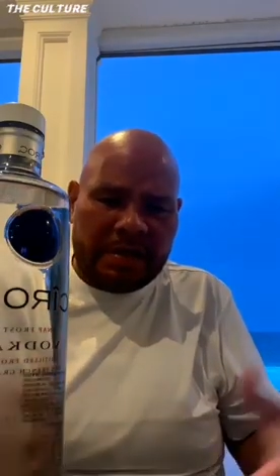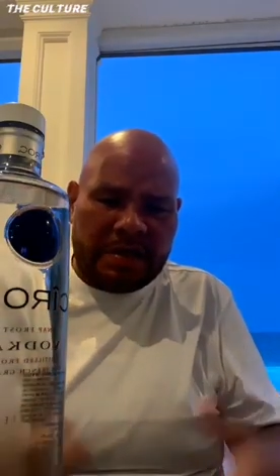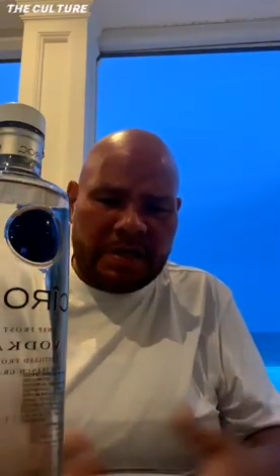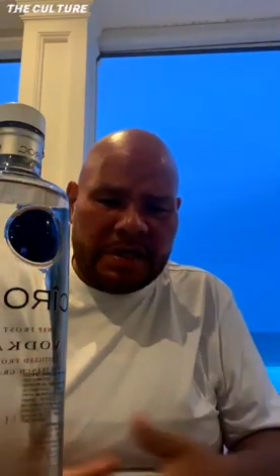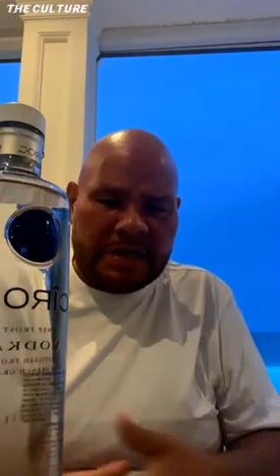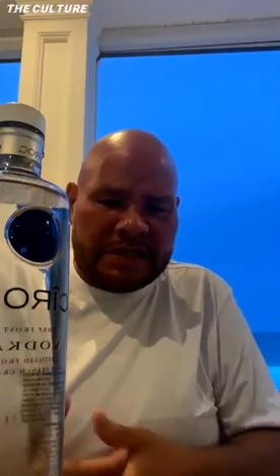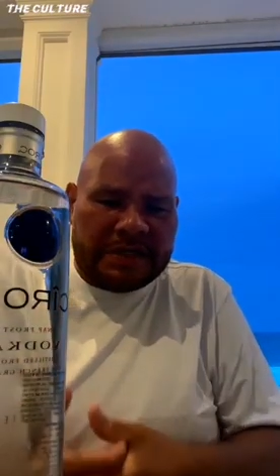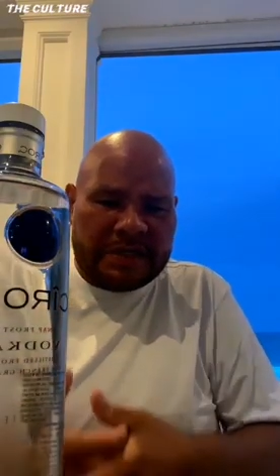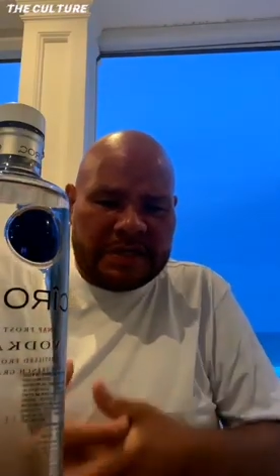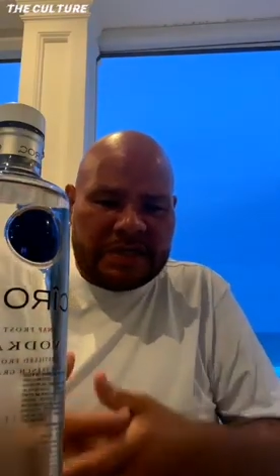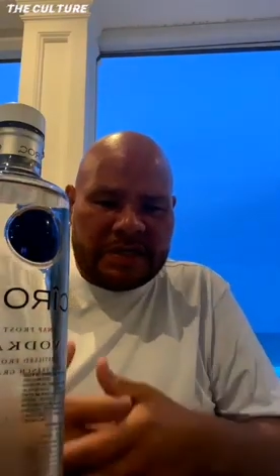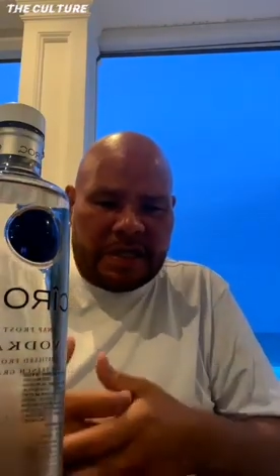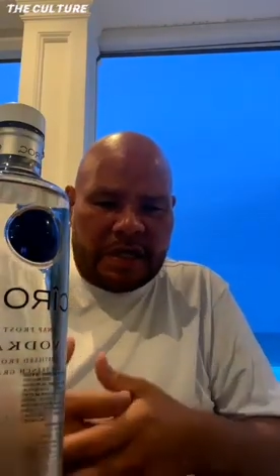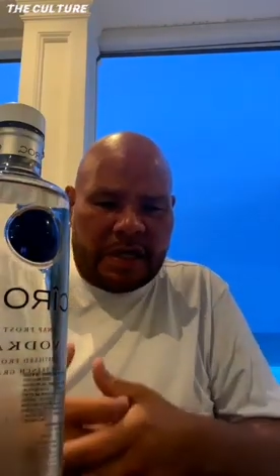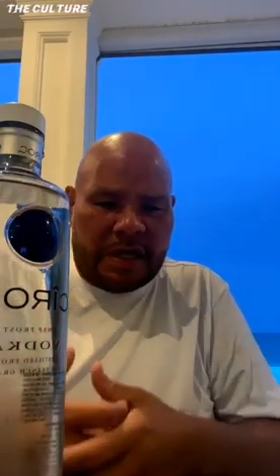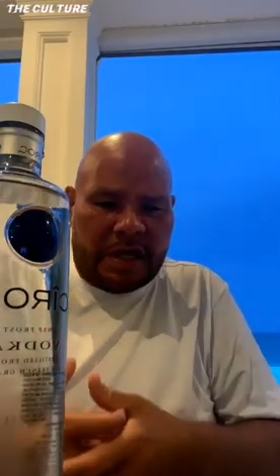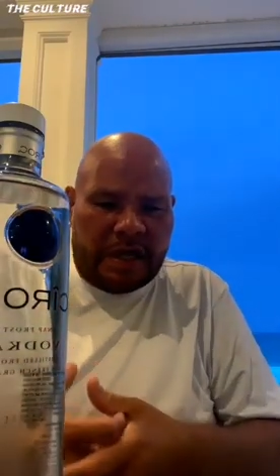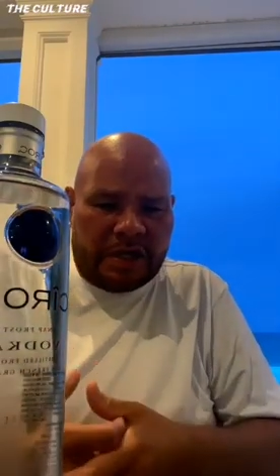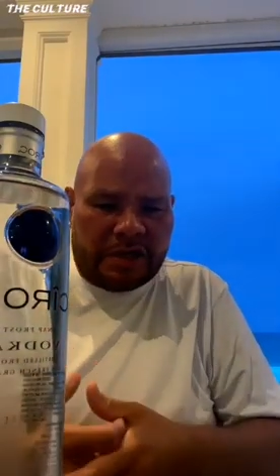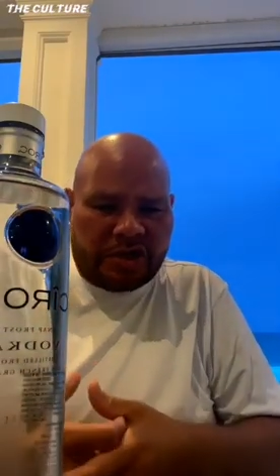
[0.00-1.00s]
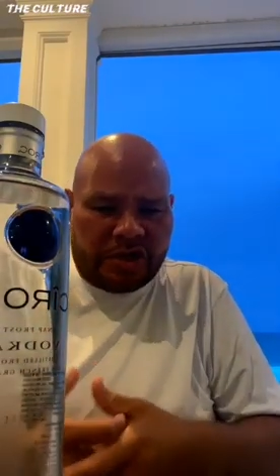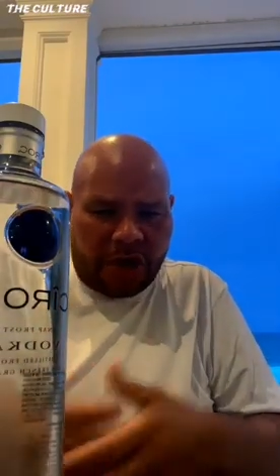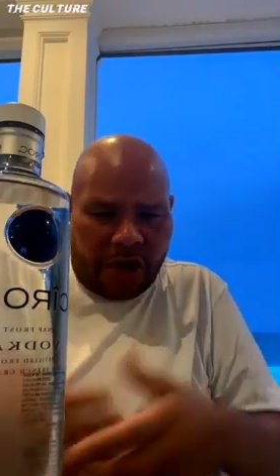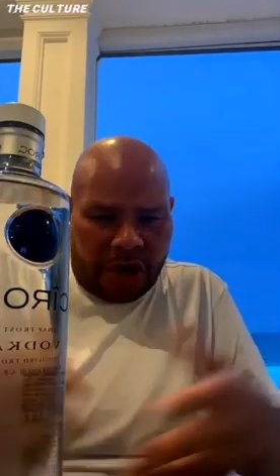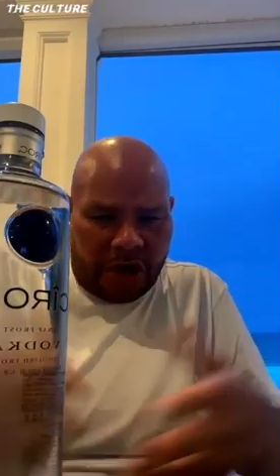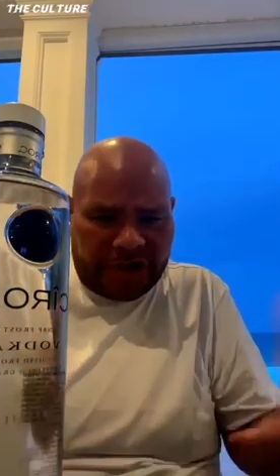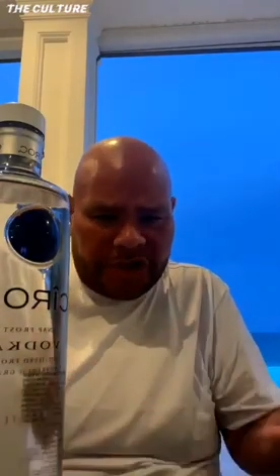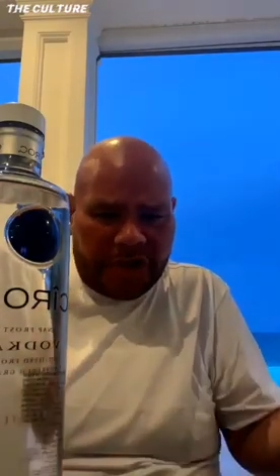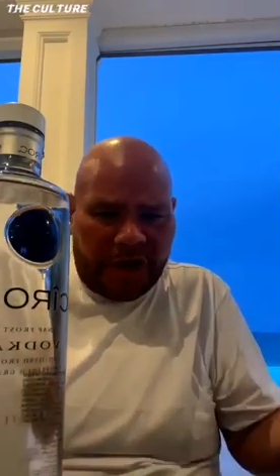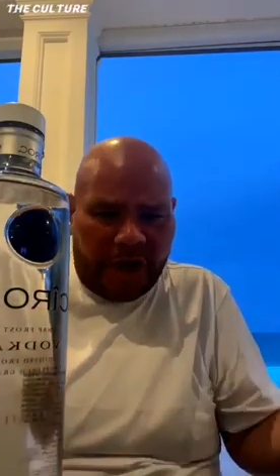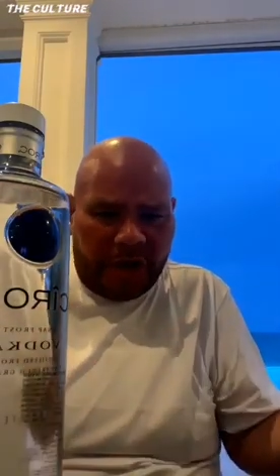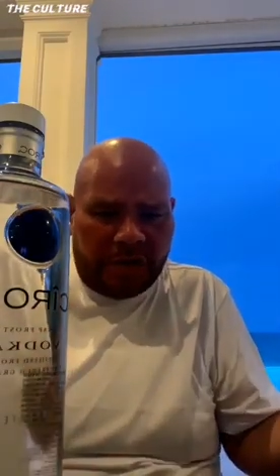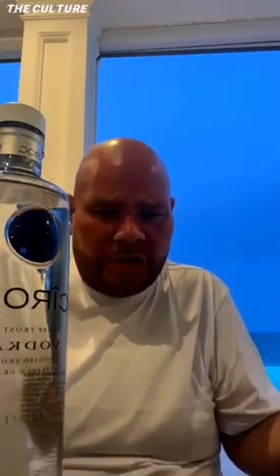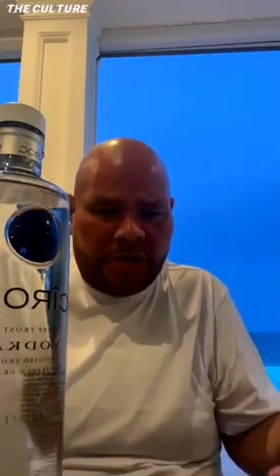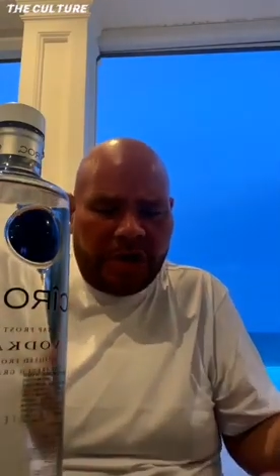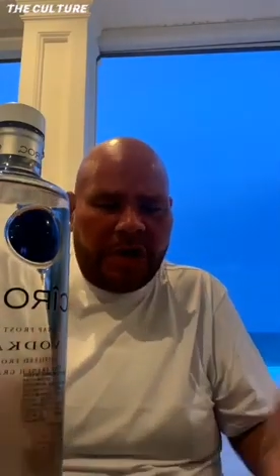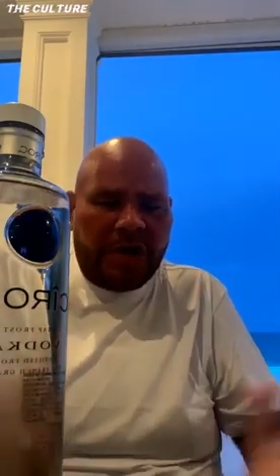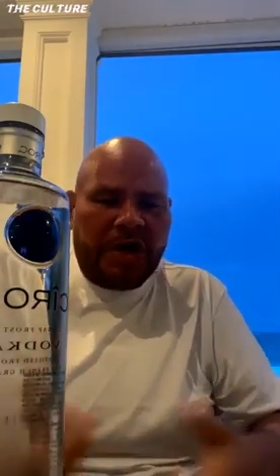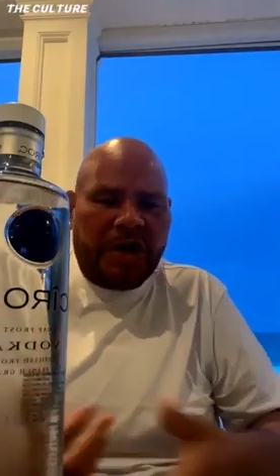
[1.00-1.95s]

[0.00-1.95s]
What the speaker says: This is a talk show.